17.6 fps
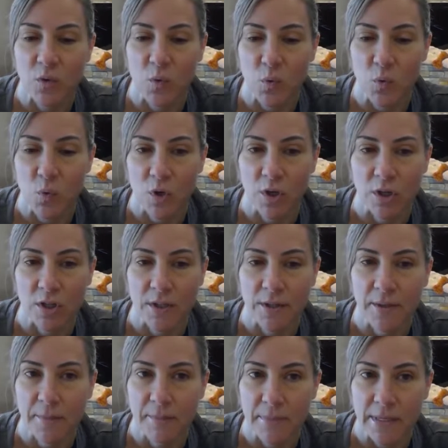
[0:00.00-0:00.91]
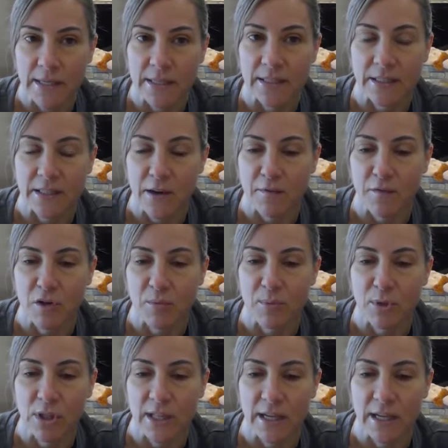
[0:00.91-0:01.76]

or be as comfortable